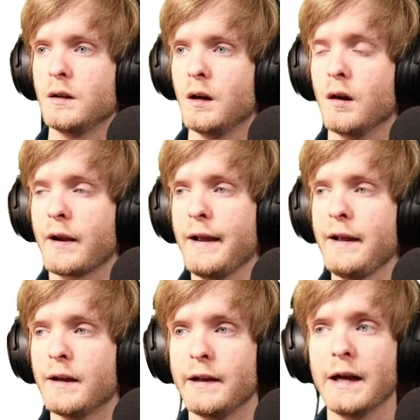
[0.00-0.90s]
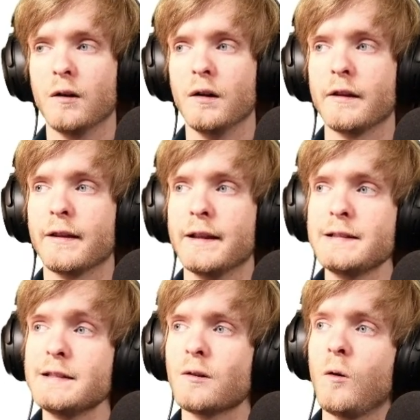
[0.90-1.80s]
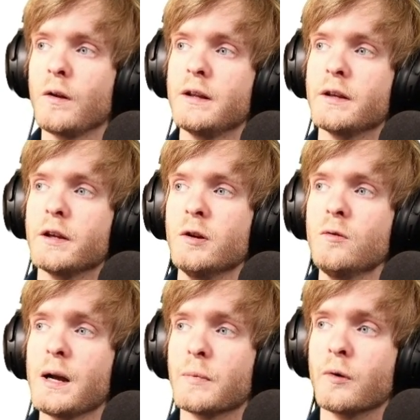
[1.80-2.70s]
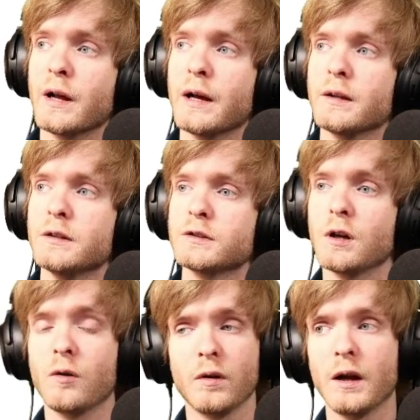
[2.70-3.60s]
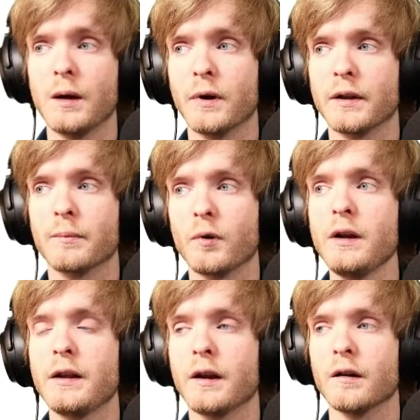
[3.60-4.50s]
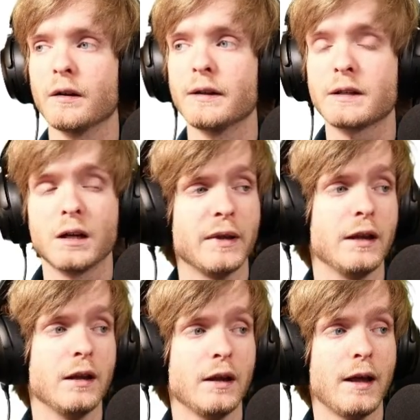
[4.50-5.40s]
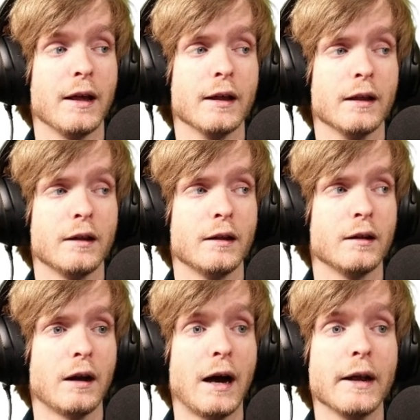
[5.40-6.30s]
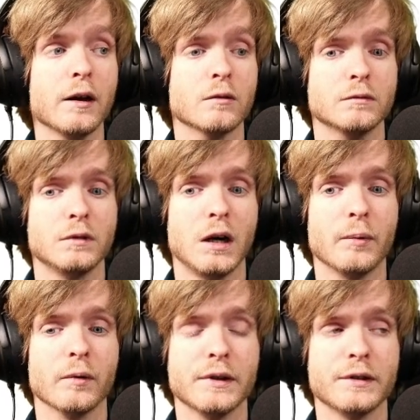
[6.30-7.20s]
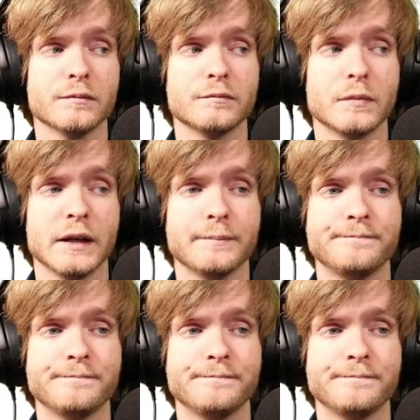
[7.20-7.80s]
Okay, now this is all in the UI monad. So, but the print here is gonna be a IO operation, right?